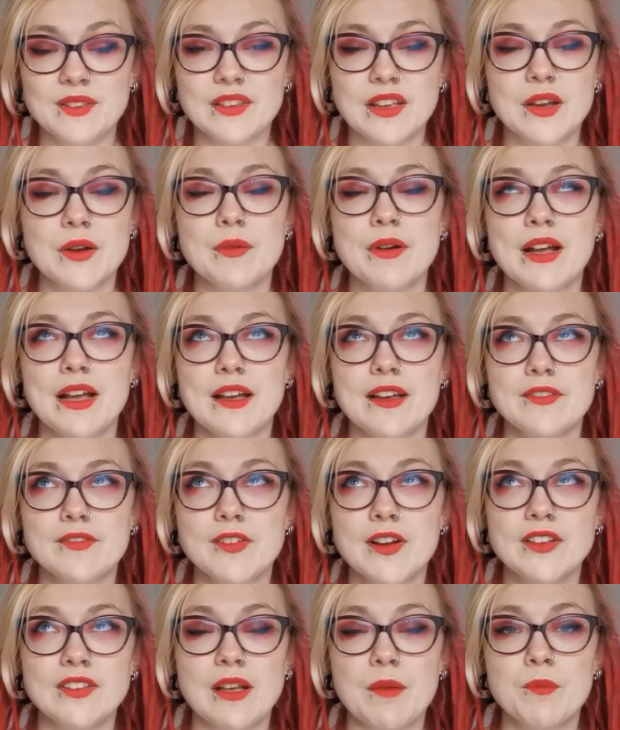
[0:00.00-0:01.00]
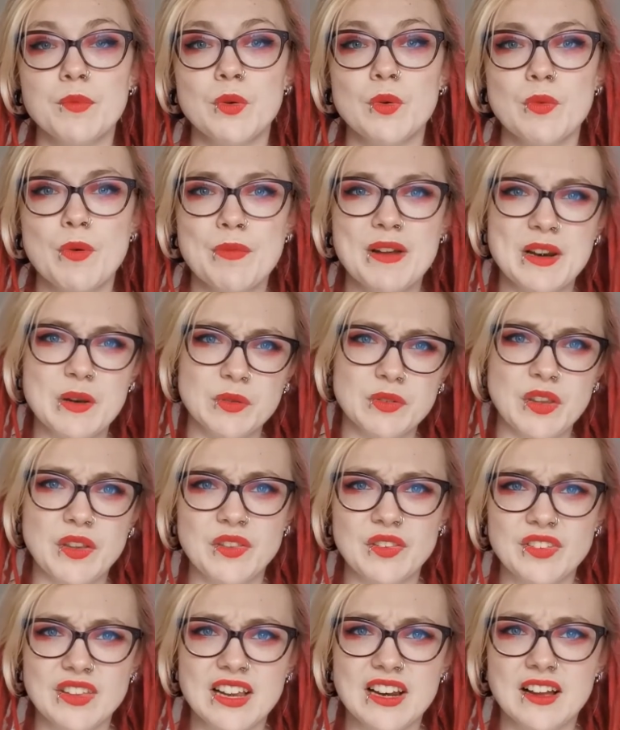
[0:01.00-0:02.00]
So for example, when we looked
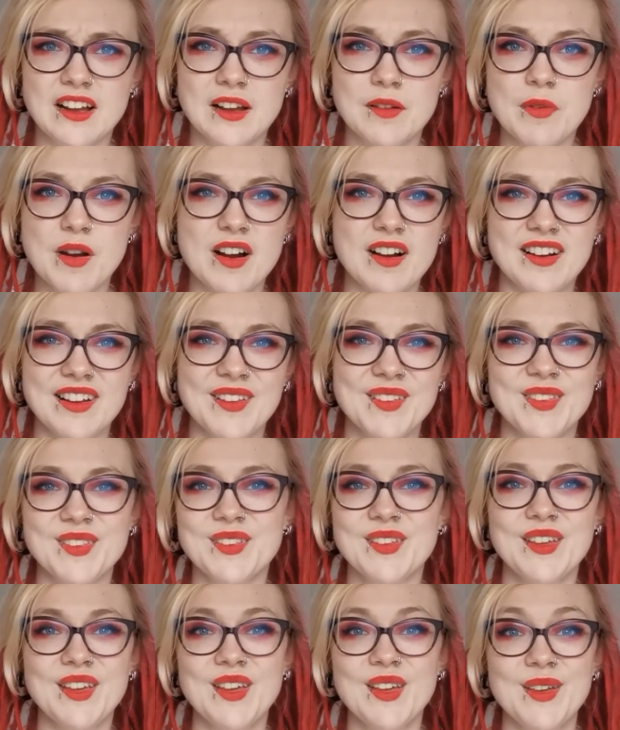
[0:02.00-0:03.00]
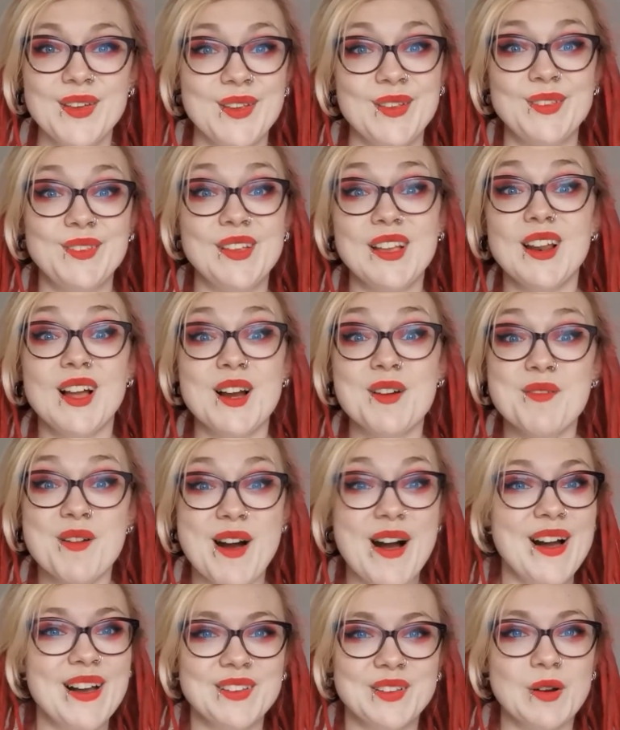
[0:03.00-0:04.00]
at Still I Rise
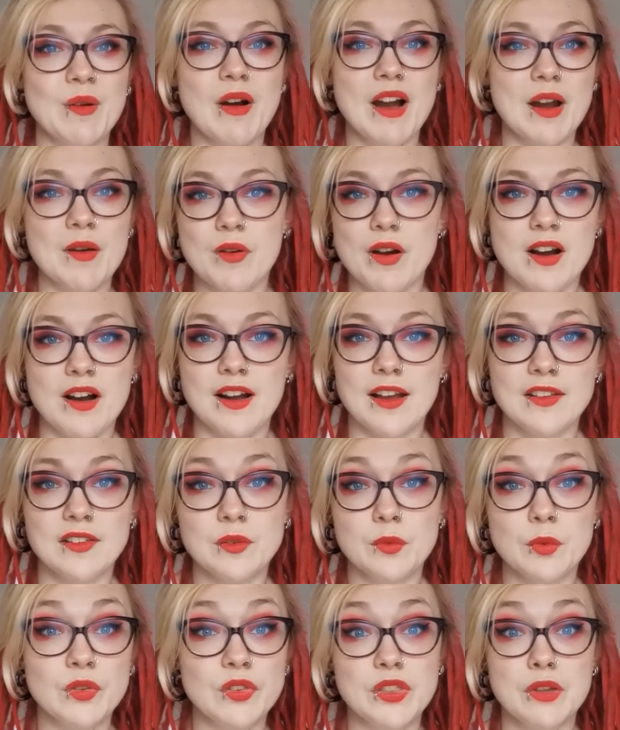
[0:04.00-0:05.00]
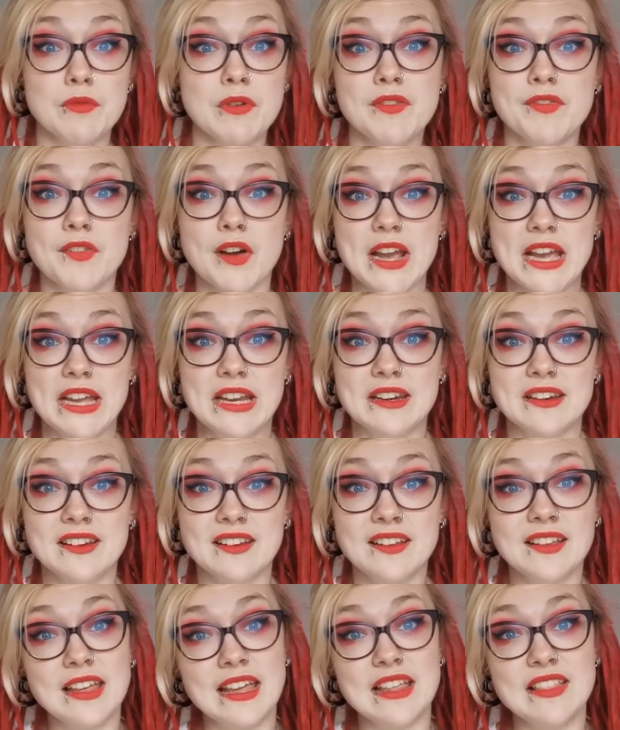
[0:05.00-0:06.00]
or I Rise was the refrain
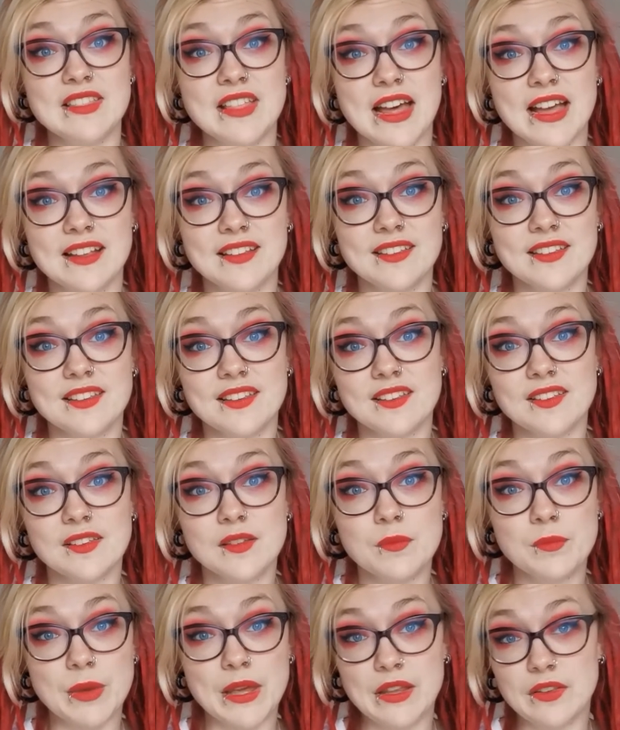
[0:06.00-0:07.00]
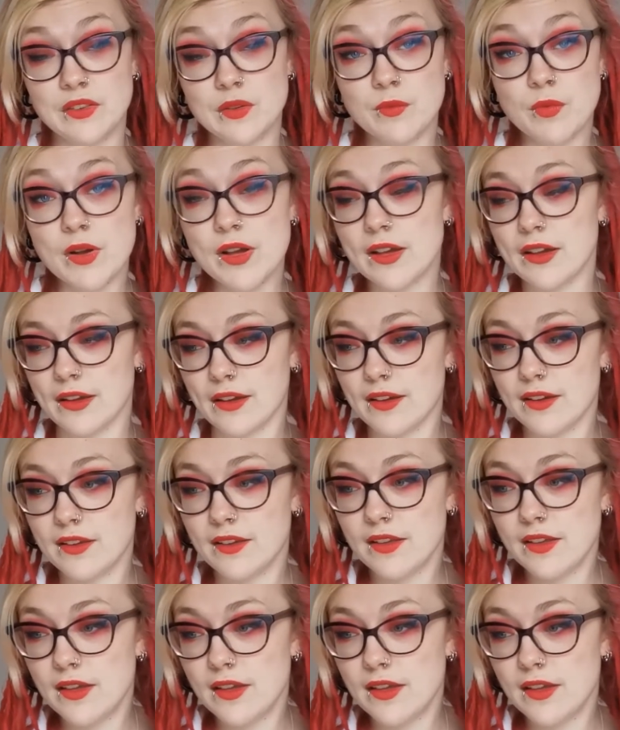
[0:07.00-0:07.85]
in that piece of work.